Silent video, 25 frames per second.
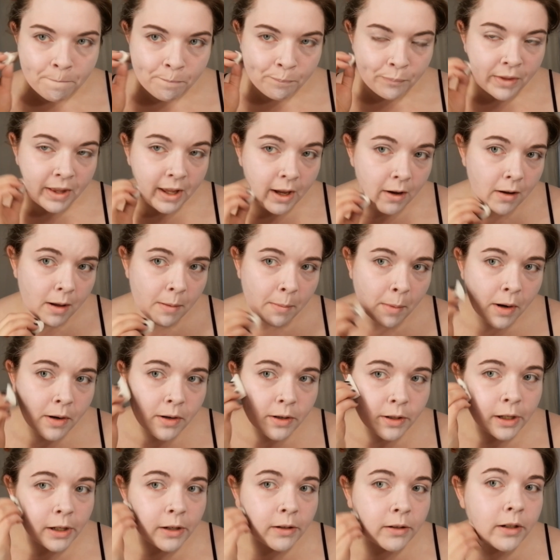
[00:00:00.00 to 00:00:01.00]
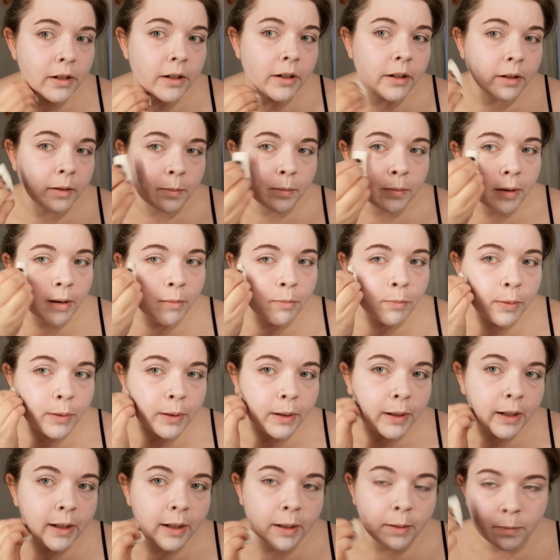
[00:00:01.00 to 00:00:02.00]
No, I'm on YouTube,
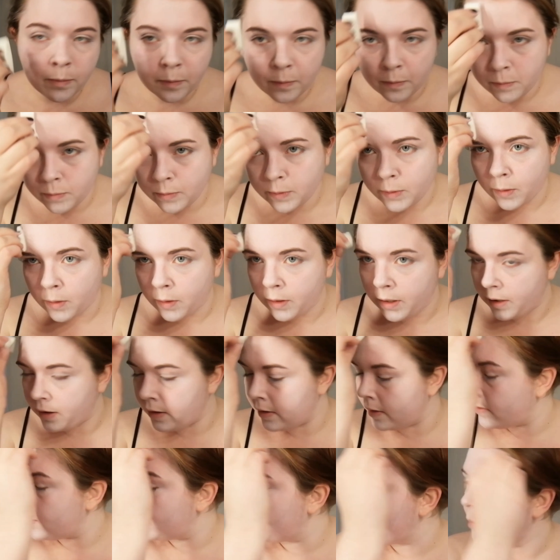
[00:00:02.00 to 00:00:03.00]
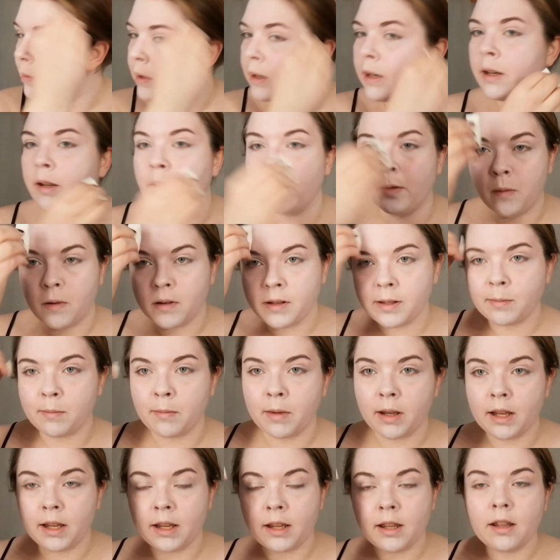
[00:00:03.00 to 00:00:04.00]
probably talking to somebody who was
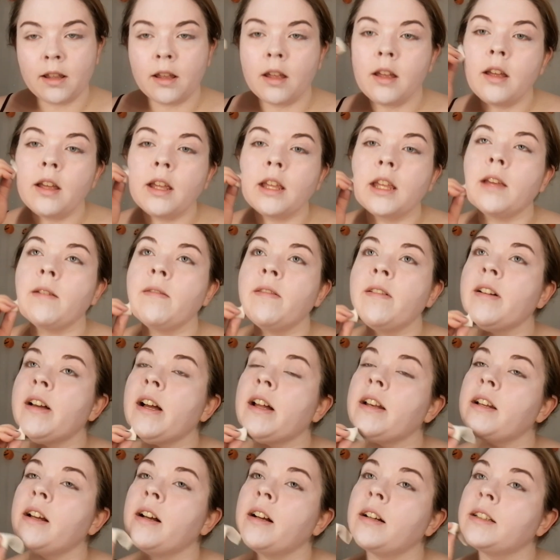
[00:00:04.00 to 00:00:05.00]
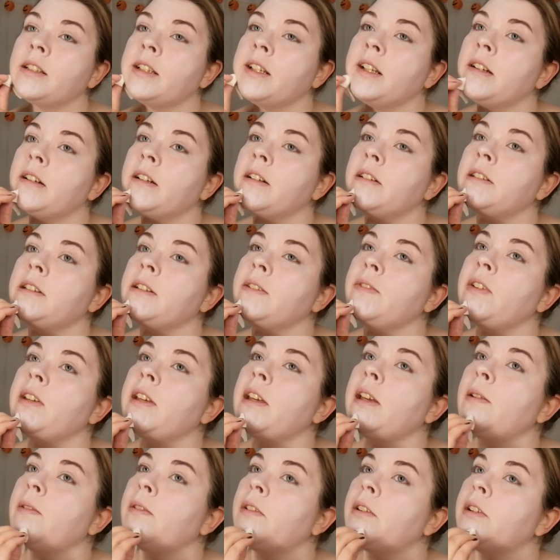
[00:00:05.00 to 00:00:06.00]
me. You will get dark circles if you
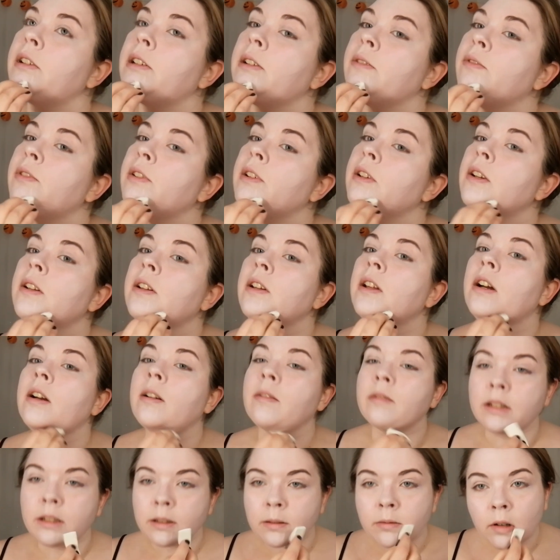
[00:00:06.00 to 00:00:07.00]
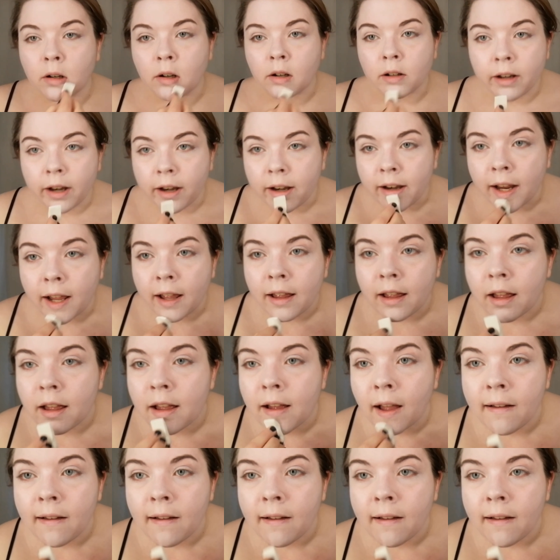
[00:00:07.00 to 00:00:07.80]
keep watching for too long, just warning you.